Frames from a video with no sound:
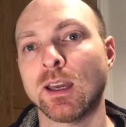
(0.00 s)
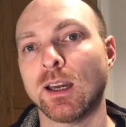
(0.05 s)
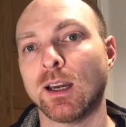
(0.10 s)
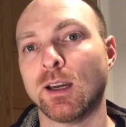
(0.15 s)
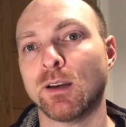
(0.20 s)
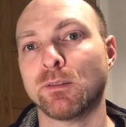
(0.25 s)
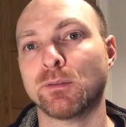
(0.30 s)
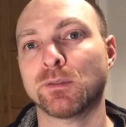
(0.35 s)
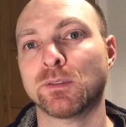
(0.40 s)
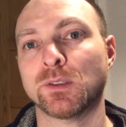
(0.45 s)

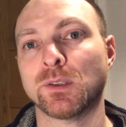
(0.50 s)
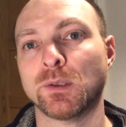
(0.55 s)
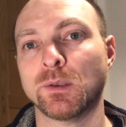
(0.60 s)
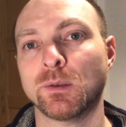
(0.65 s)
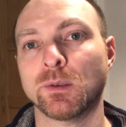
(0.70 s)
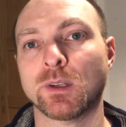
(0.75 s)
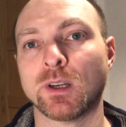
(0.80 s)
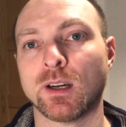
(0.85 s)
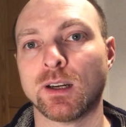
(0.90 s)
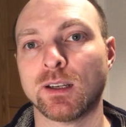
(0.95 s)
of
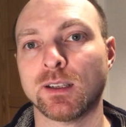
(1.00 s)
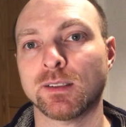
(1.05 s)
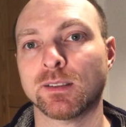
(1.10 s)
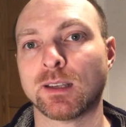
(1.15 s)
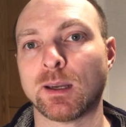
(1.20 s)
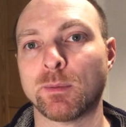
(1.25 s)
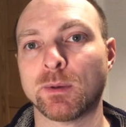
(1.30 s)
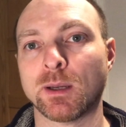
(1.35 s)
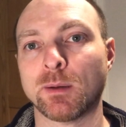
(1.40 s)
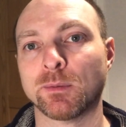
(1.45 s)
two guys
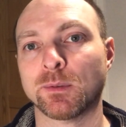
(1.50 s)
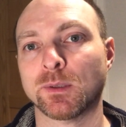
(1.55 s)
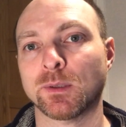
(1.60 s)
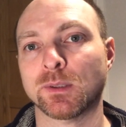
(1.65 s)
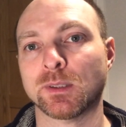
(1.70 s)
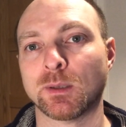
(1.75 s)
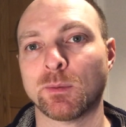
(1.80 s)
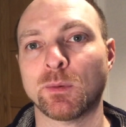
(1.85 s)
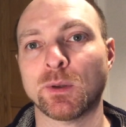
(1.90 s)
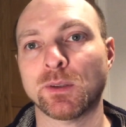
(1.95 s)
coming up to
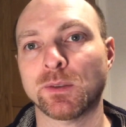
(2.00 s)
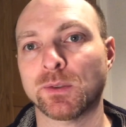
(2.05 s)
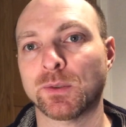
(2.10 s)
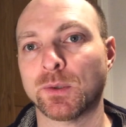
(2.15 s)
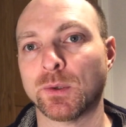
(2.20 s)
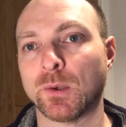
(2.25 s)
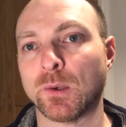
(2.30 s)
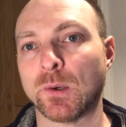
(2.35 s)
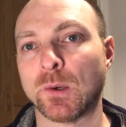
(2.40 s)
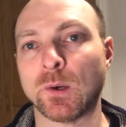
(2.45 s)
someone's
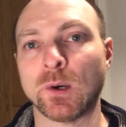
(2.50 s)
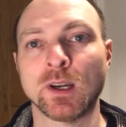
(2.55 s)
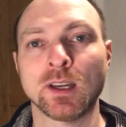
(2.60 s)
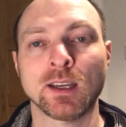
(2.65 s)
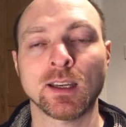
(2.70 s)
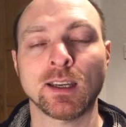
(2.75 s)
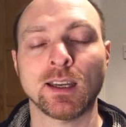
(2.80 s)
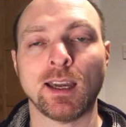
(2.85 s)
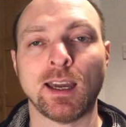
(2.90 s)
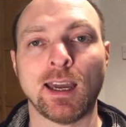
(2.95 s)
door
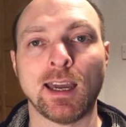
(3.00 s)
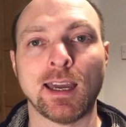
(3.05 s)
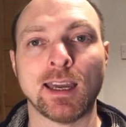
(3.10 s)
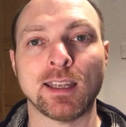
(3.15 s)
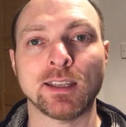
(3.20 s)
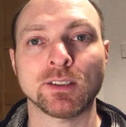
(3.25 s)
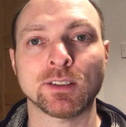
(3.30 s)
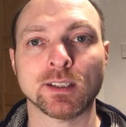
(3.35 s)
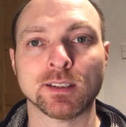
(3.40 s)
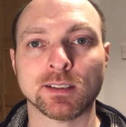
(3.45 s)

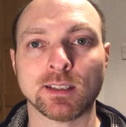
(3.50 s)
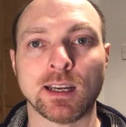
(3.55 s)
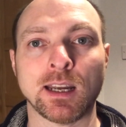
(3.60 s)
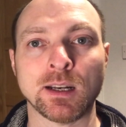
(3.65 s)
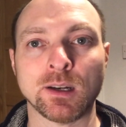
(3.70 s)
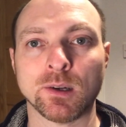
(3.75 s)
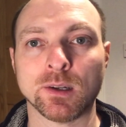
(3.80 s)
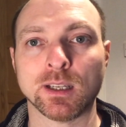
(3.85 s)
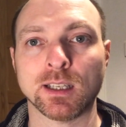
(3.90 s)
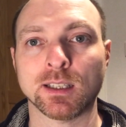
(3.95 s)
and just
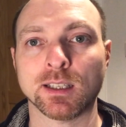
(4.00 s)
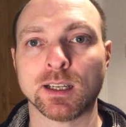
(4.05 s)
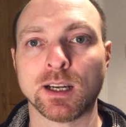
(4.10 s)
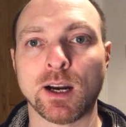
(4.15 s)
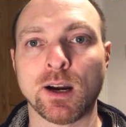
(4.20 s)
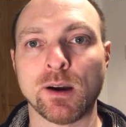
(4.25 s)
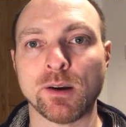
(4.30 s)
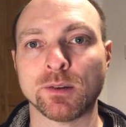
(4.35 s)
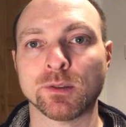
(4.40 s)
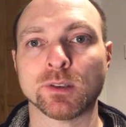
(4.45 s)
unlocking the
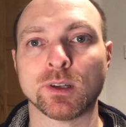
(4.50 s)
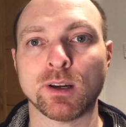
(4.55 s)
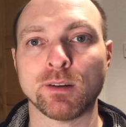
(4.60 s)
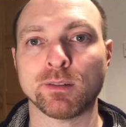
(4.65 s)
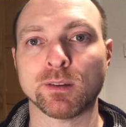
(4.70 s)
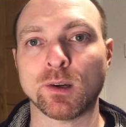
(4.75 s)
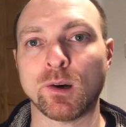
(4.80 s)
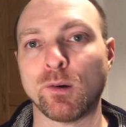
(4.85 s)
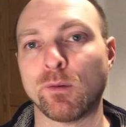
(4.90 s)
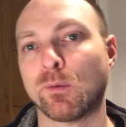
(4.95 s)
car and
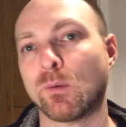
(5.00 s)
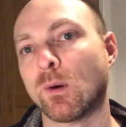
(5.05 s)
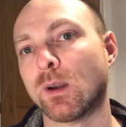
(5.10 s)
driving off.